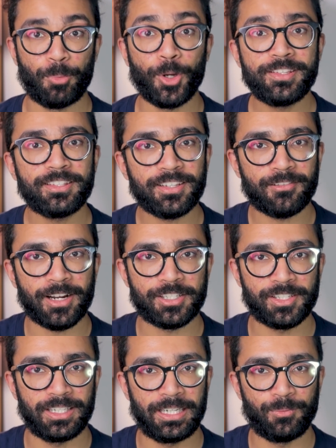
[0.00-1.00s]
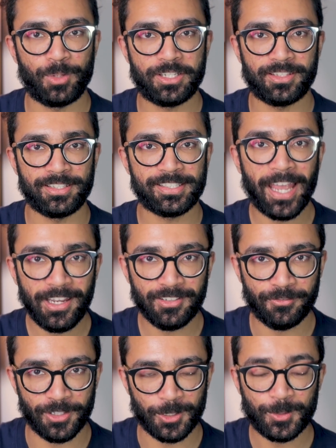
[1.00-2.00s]
points in the direction in which the
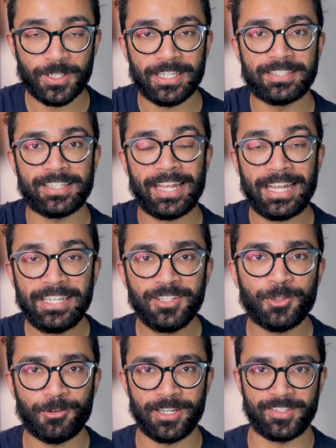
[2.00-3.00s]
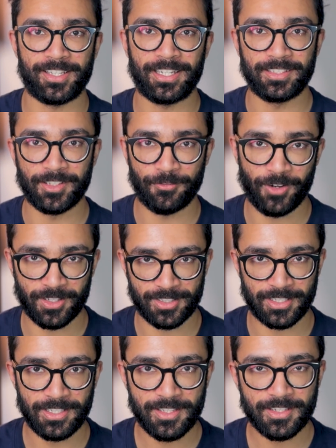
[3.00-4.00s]
scalar field is increasing the
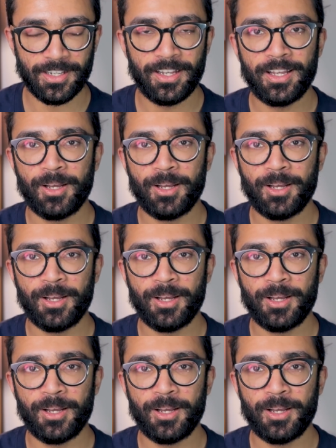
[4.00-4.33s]
fastest.